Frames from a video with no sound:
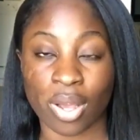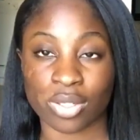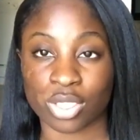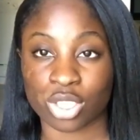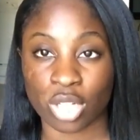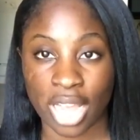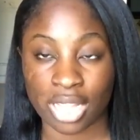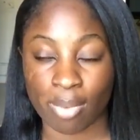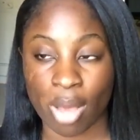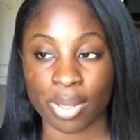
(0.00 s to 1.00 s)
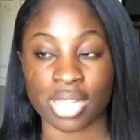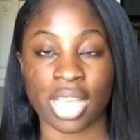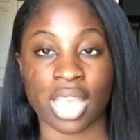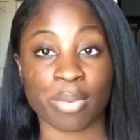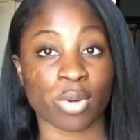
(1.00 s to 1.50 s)
I was just trying them out because
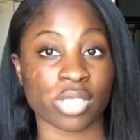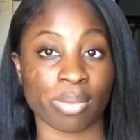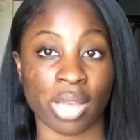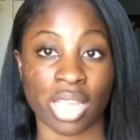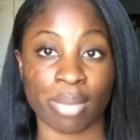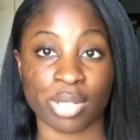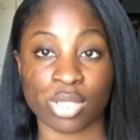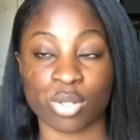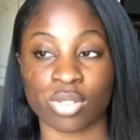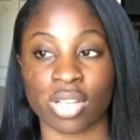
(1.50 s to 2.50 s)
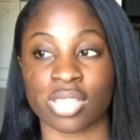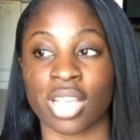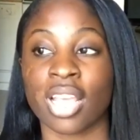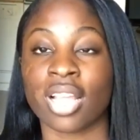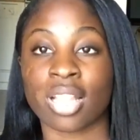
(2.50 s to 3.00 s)
I am going to Miami soon. So I was
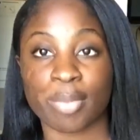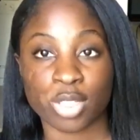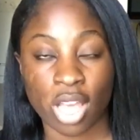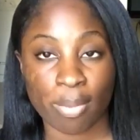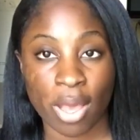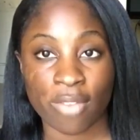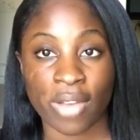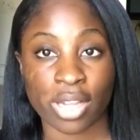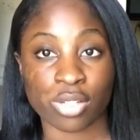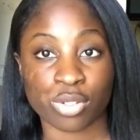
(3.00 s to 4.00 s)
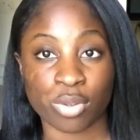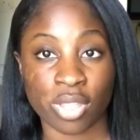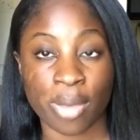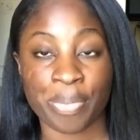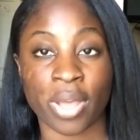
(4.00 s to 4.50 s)
like, let me try them out. If I can do
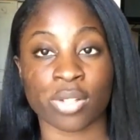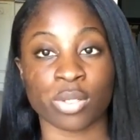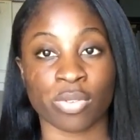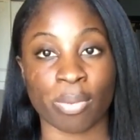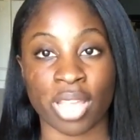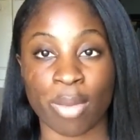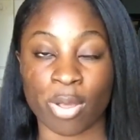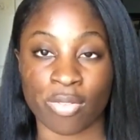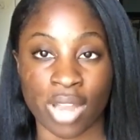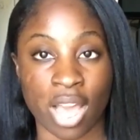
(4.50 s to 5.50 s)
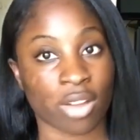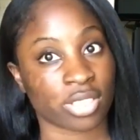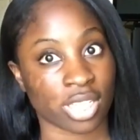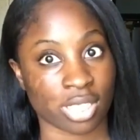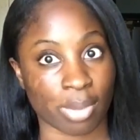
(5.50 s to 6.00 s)
them, I'll do them for Miami. If not, I'll
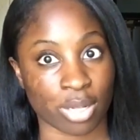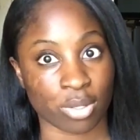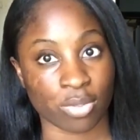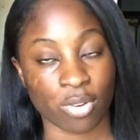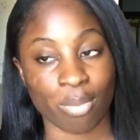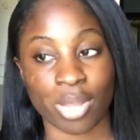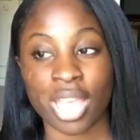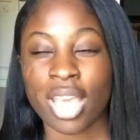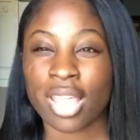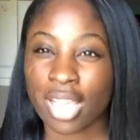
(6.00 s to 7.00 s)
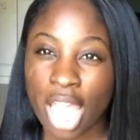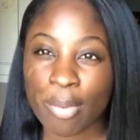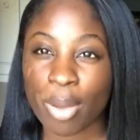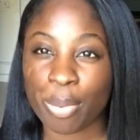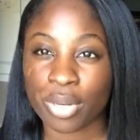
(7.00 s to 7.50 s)
just get somebody doing them for me. They
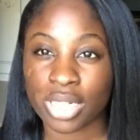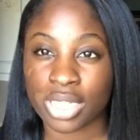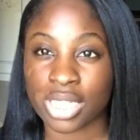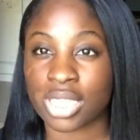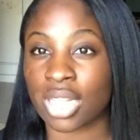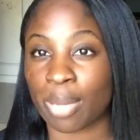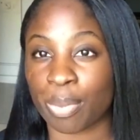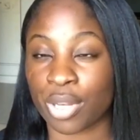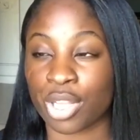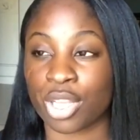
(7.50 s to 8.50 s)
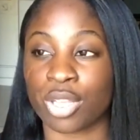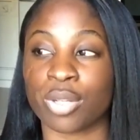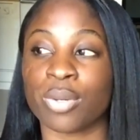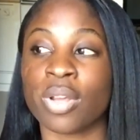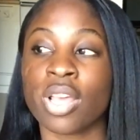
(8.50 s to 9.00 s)
came out pretty decent, like pretty
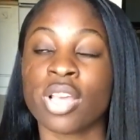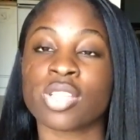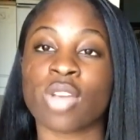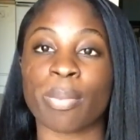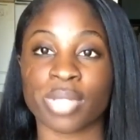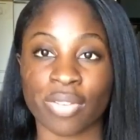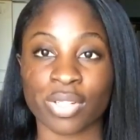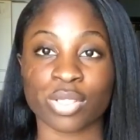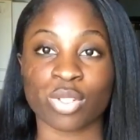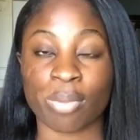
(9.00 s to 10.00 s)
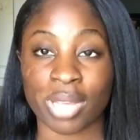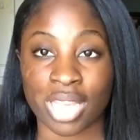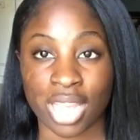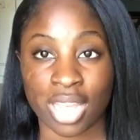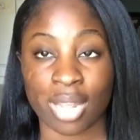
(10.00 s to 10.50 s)
cute. So I'm definitely going to do them
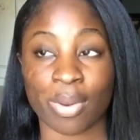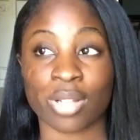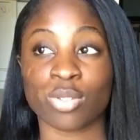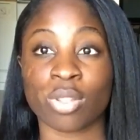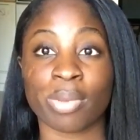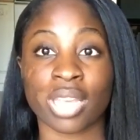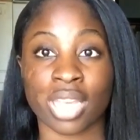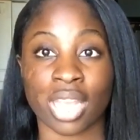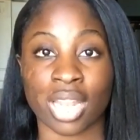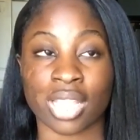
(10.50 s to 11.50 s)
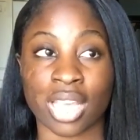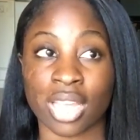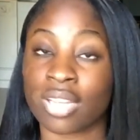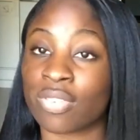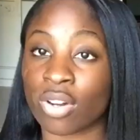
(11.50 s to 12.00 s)
again. And when I do them again at the
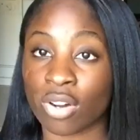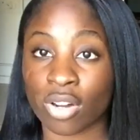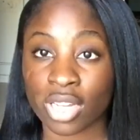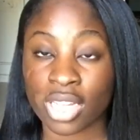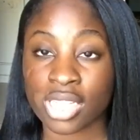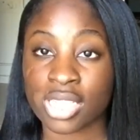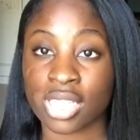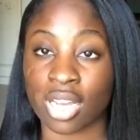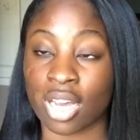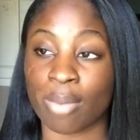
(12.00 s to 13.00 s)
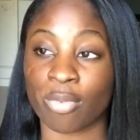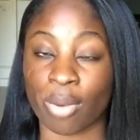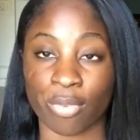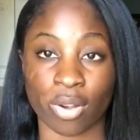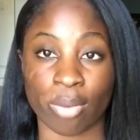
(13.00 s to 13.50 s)
end of August, um,
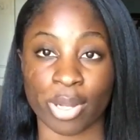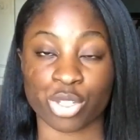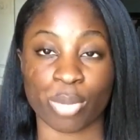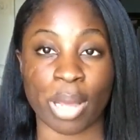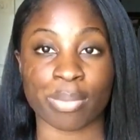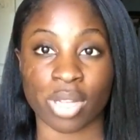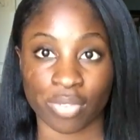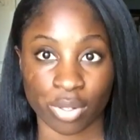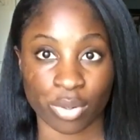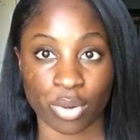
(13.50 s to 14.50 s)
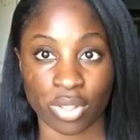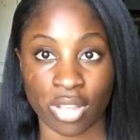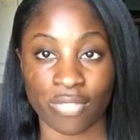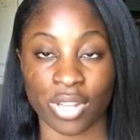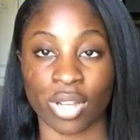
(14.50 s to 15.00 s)
right before I go on my trip, I'm definitely going to record
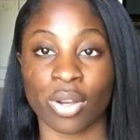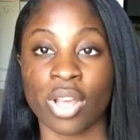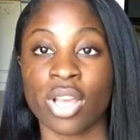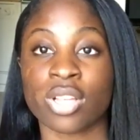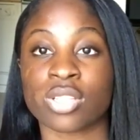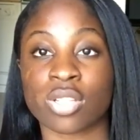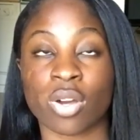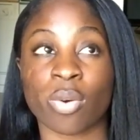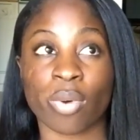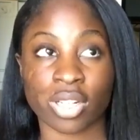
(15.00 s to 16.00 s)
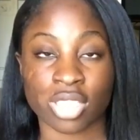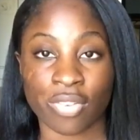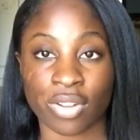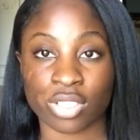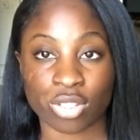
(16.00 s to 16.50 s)
that video. So watch
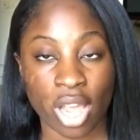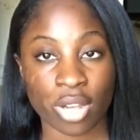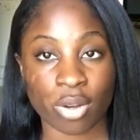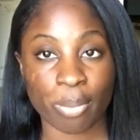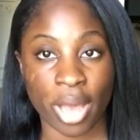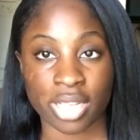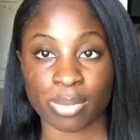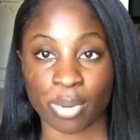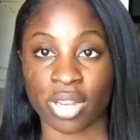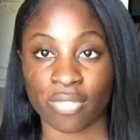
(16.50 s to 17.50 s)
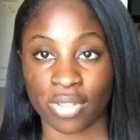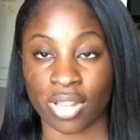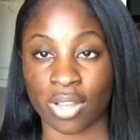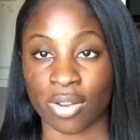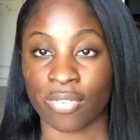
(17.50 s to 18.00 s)
out for a triangle box braid
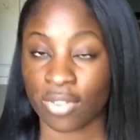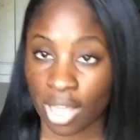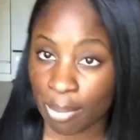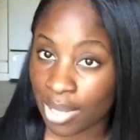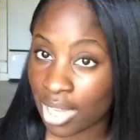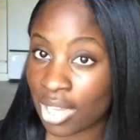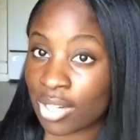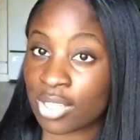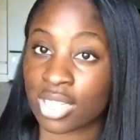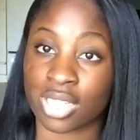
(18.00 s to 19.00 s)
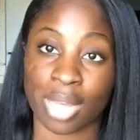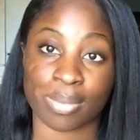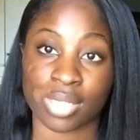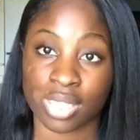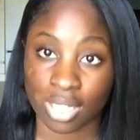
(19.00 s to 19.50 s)
video for like beginners because
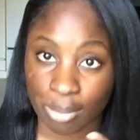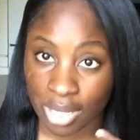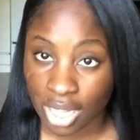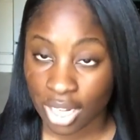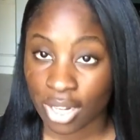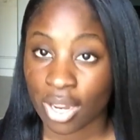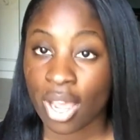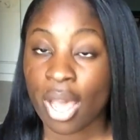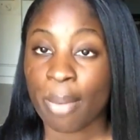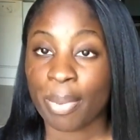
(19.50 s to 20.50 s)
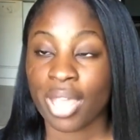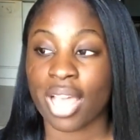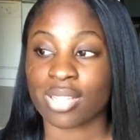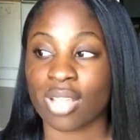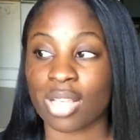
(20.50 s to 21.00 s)
I'm still a beginner. But
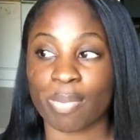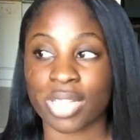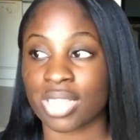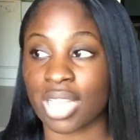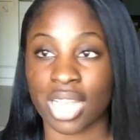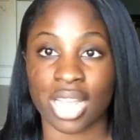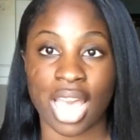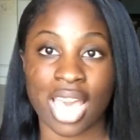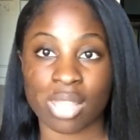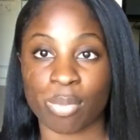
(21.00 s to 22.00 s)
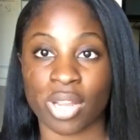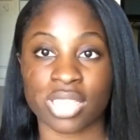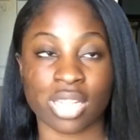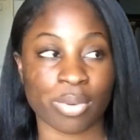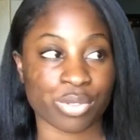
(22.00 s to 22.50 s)
yeah, so that was basically it. I had the
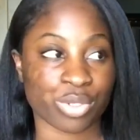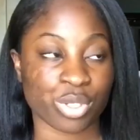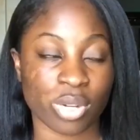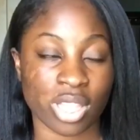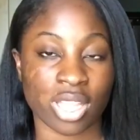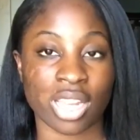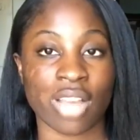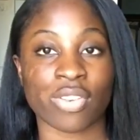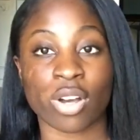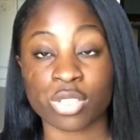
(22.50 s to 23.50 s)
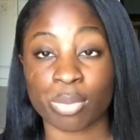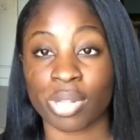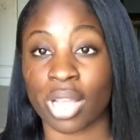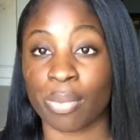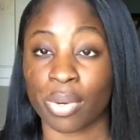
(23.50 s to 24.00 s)
braids and I wasn't really doing anything. And I've also
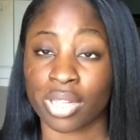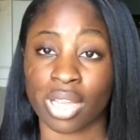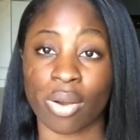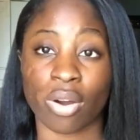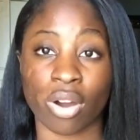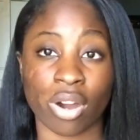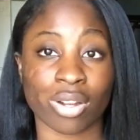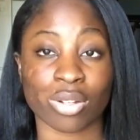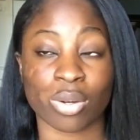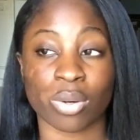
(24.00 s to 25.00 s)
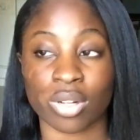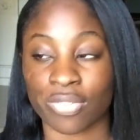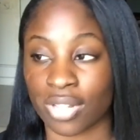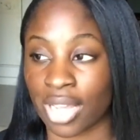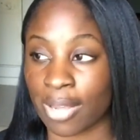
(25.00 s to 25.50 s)
been like working out
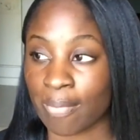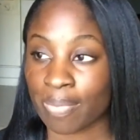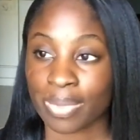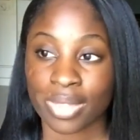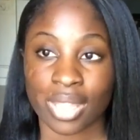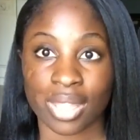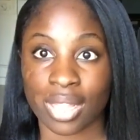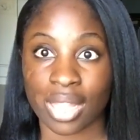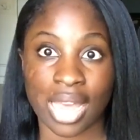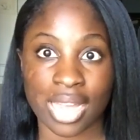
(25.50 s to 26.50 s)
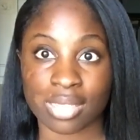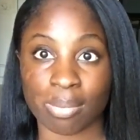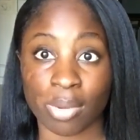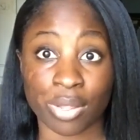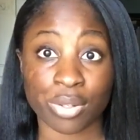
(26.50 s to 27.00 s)
hardcore for like the last
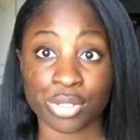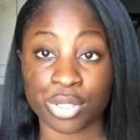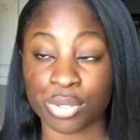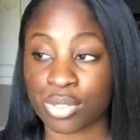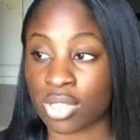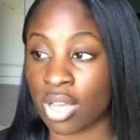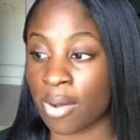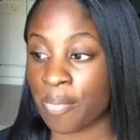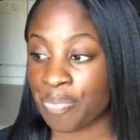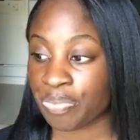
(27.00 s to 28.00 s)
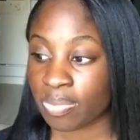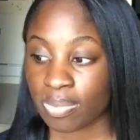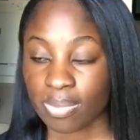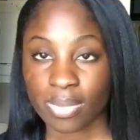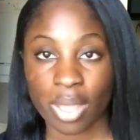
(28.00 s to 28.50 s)
month or two. So
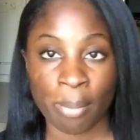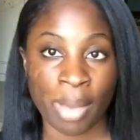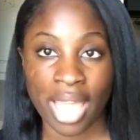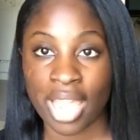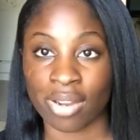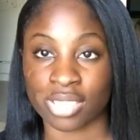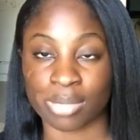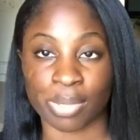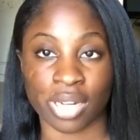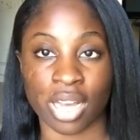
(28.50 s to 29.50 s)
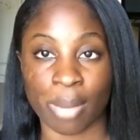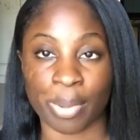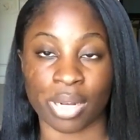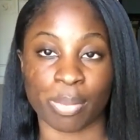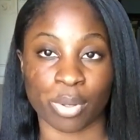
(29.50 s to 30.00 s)
my hair has just been
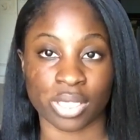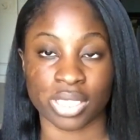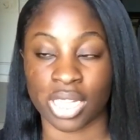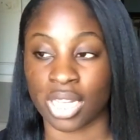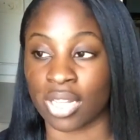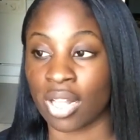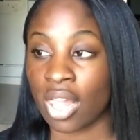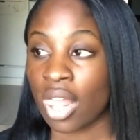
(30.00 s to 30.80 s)
up in a ponytail.